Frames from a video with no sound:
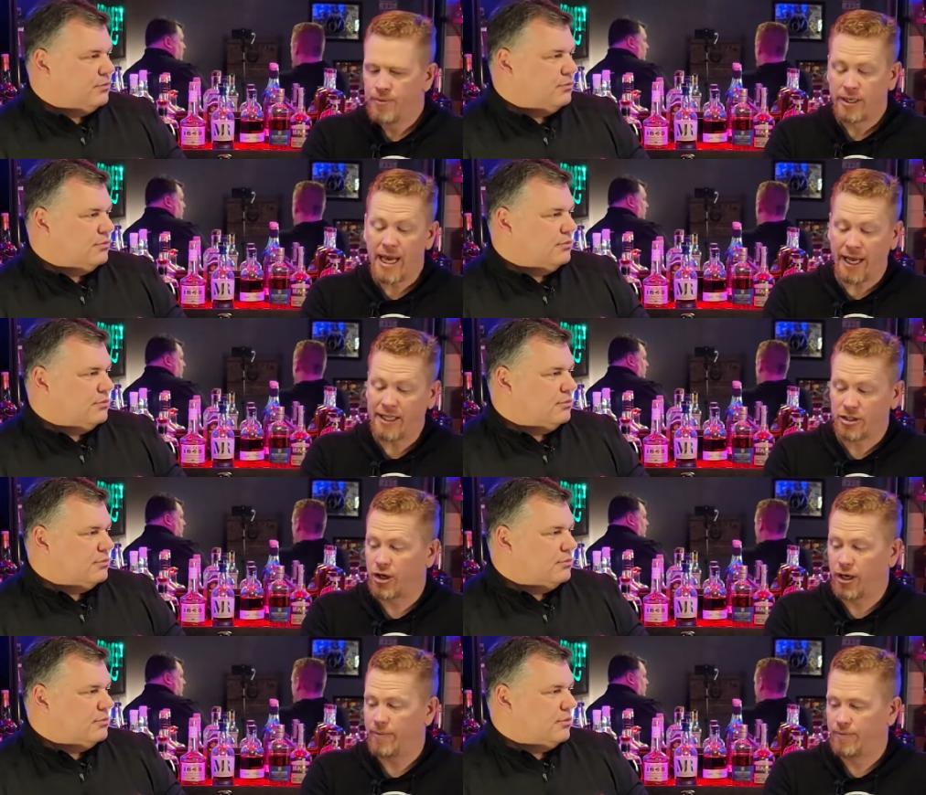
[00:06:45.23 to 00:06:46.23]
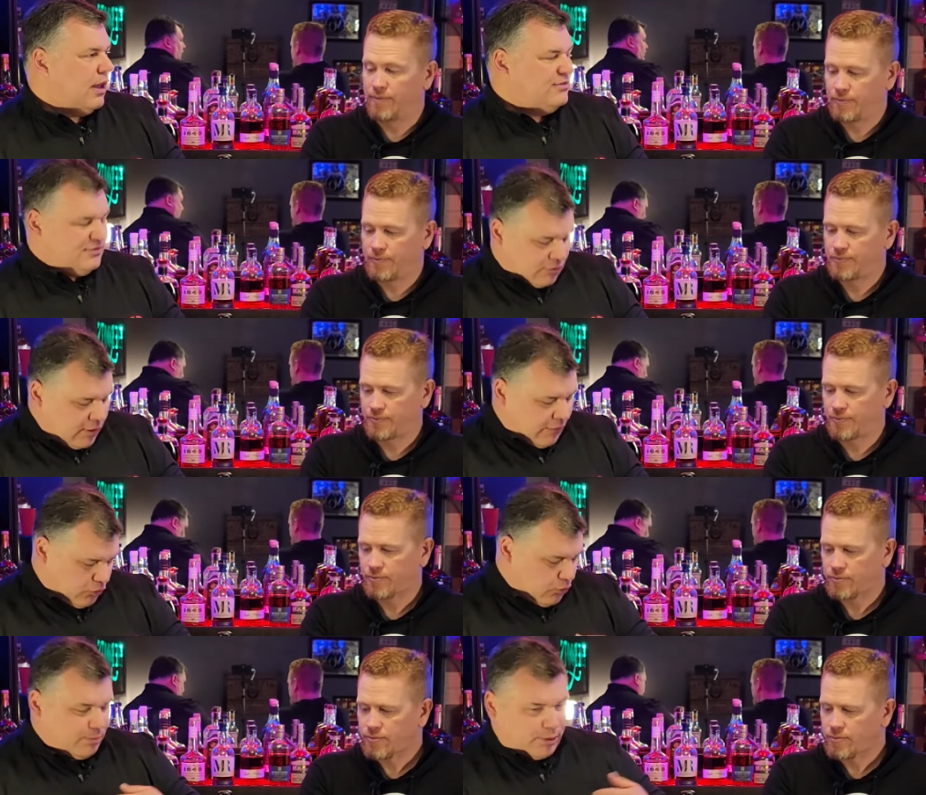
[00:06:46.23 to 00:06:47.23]
Speaker 1: Yeah, it's good. I still have the
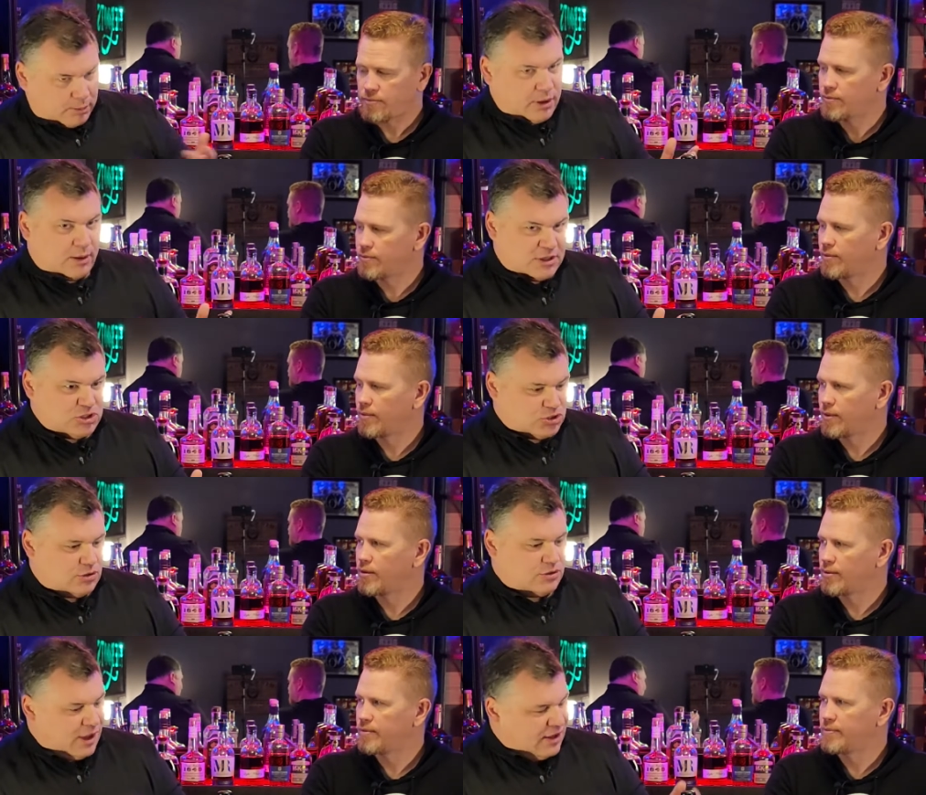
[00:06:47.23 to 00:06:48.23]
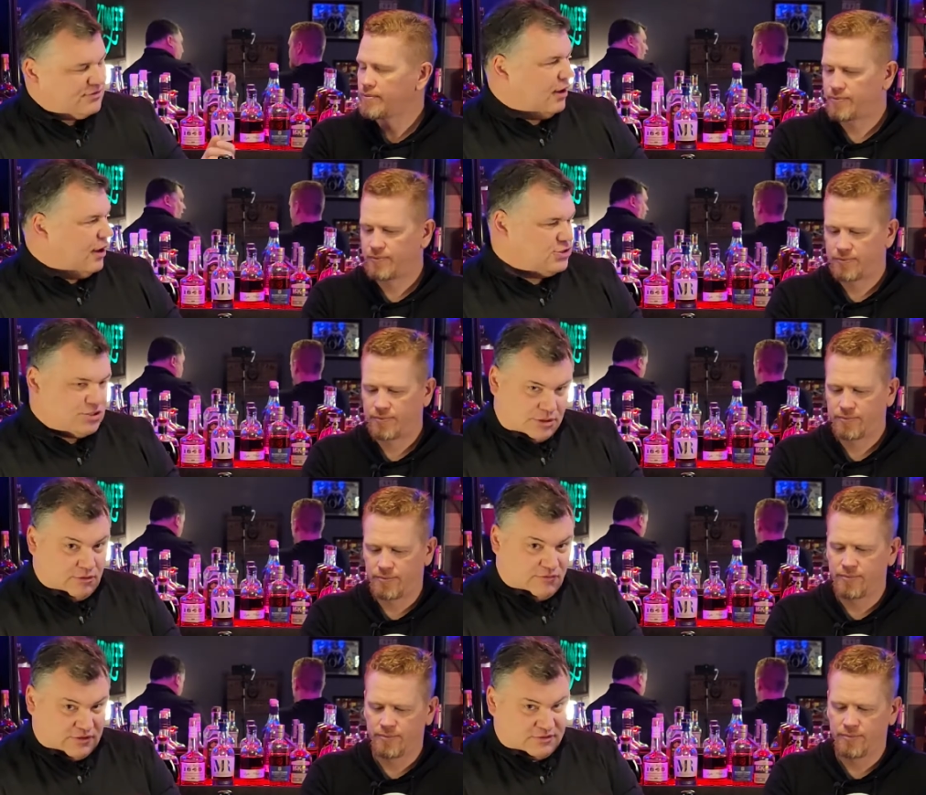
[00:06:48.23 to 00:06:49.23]
word bourbon on my shirt, not scotch. No mm-hmm.
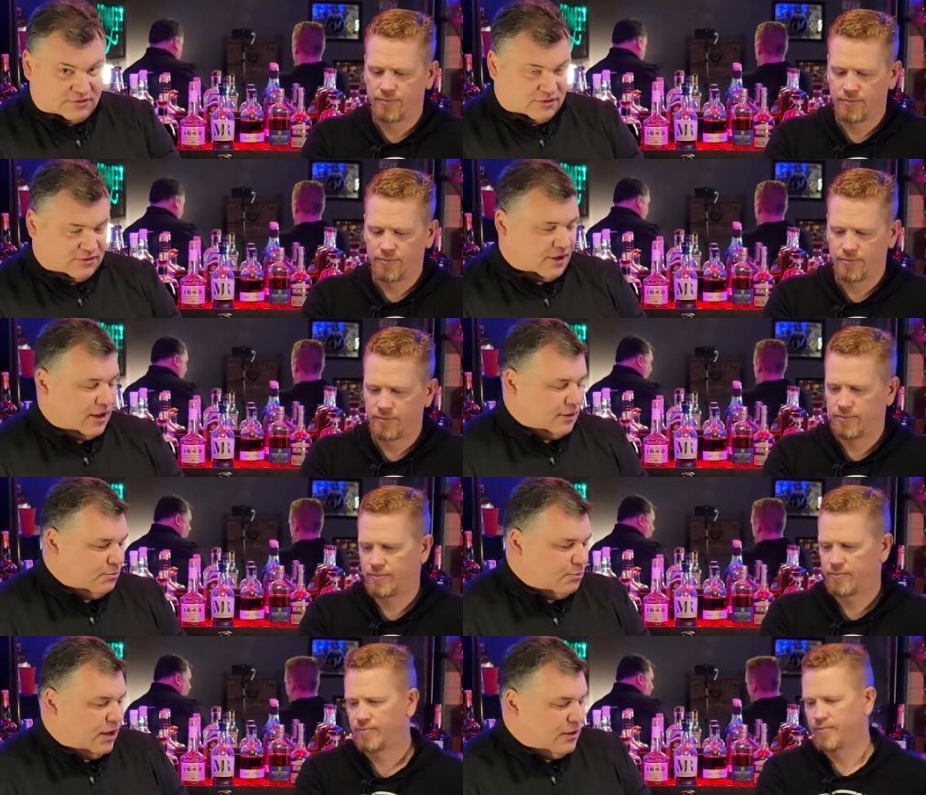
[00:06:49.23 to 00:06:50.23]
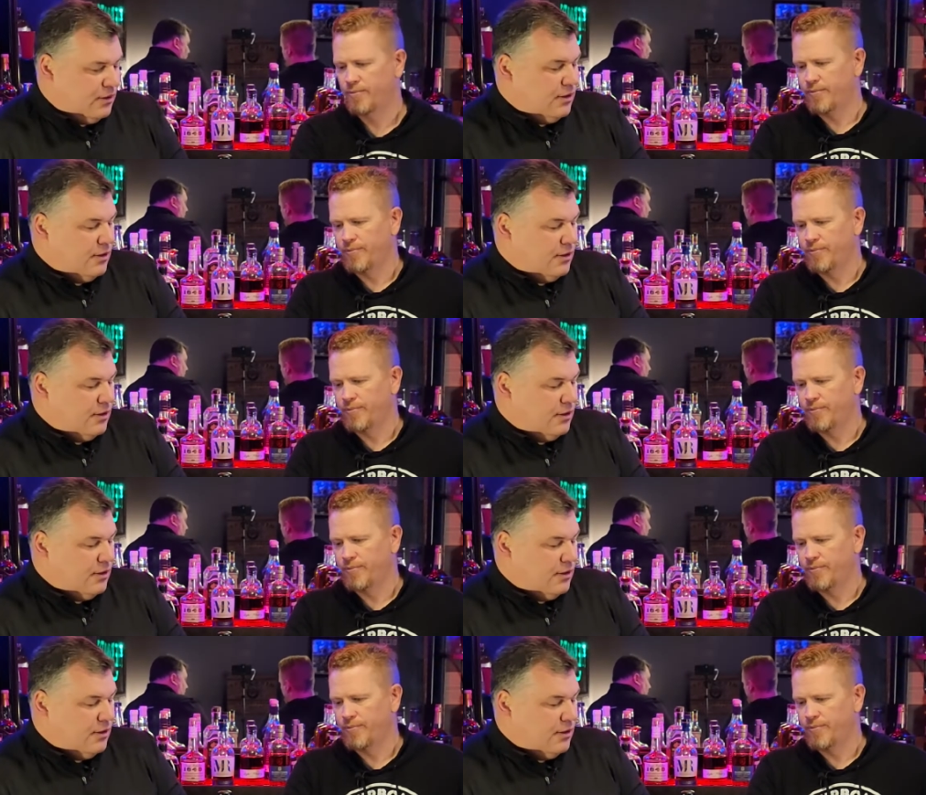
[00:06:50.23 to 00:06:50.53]
offense to Scotland, but